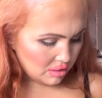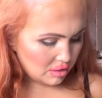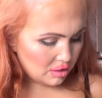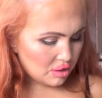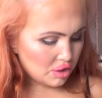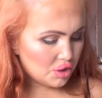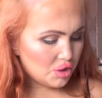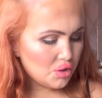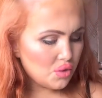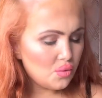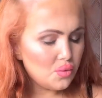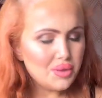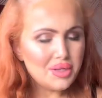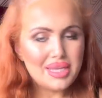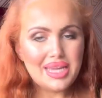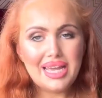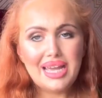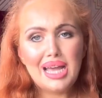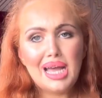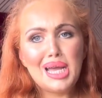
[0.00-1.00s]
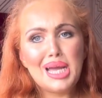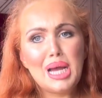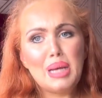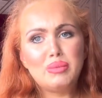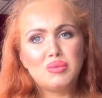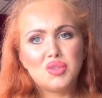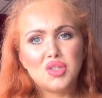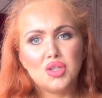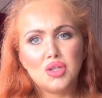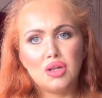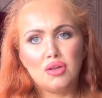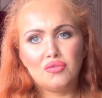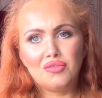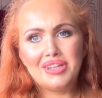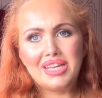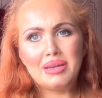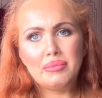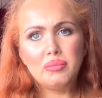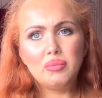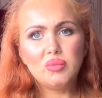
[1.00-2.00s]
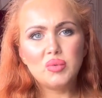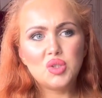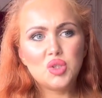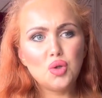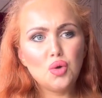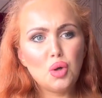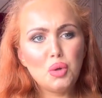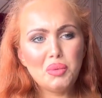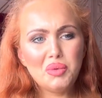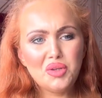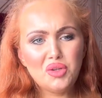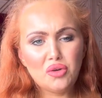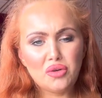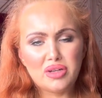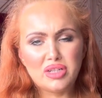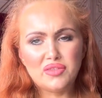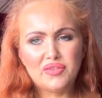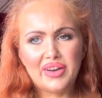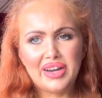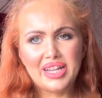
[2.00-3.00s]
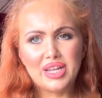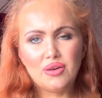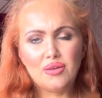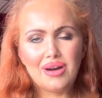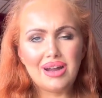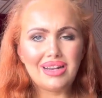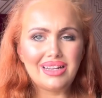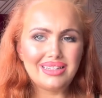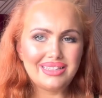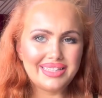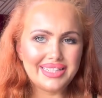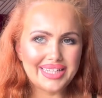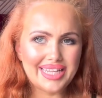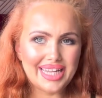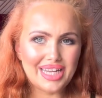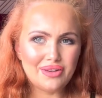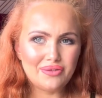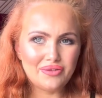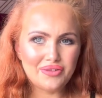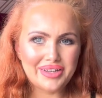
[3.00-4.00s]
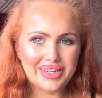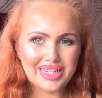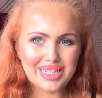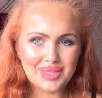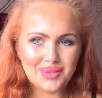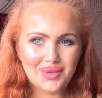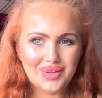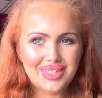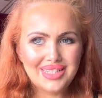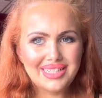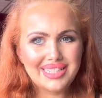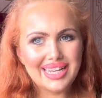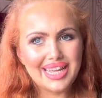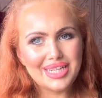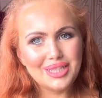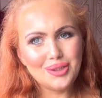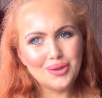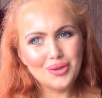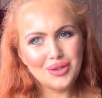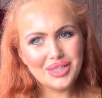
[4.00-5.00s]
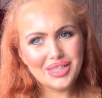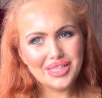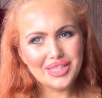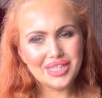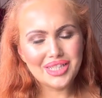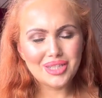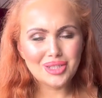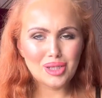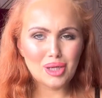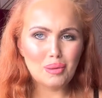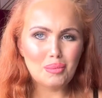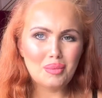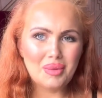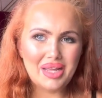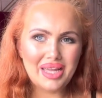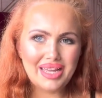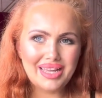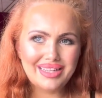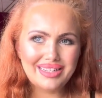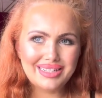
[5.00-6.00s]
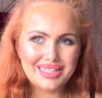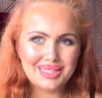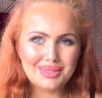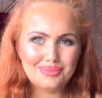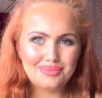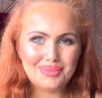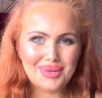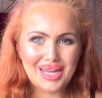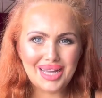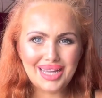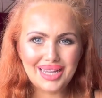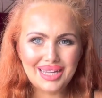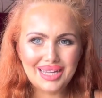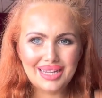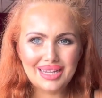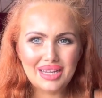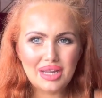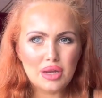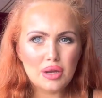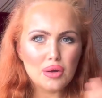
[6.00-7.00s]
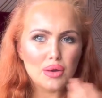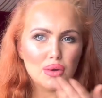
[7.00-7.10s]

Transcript: So yeah, I absolutely love them. So I hope you enjoyed this video, and I'll see you again for the next one. Stay gorgeous. God bless. Bye.